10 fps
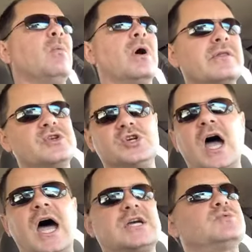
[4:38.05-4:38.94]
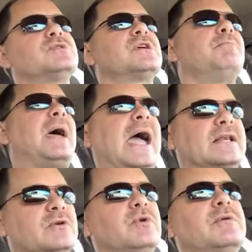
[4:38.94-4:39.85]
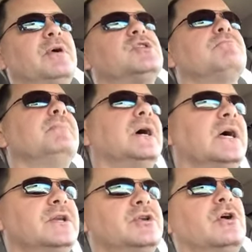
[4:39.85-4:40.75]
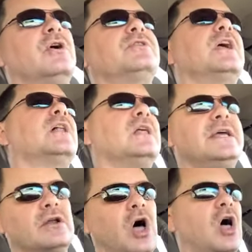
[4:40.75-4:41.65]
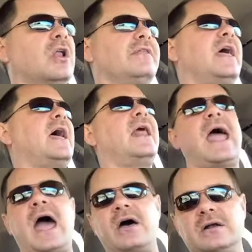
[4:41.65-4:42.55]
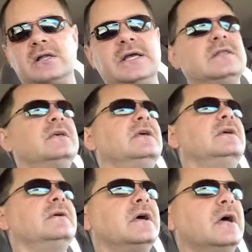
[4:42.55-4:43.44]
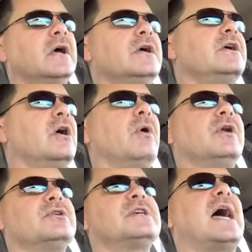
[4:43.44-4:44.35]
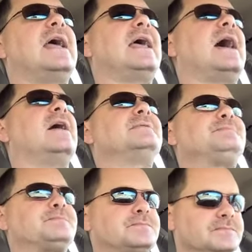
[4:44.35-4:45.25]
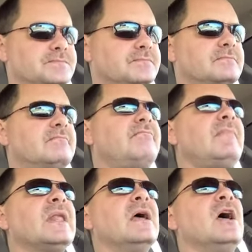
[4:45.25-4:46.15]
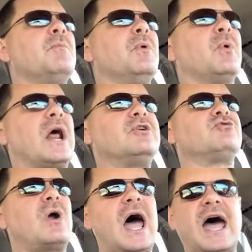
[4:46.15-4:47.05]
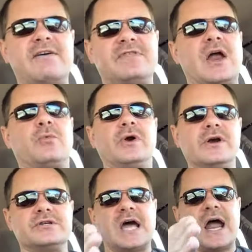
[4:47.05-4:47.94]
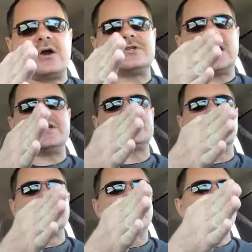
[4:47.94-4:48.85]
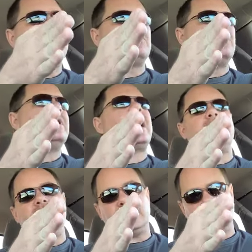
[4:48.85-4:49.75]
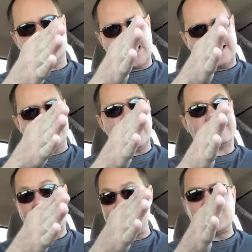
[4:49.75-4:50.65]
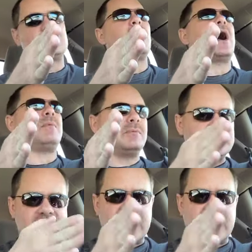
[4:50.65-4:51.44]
One of the shocks was compacted with a bunch of mud and dirt. They cleaned all of that out, cleaned the underside out. But when I drive, that rear tire's got just a little bit of not that much wobble, but it's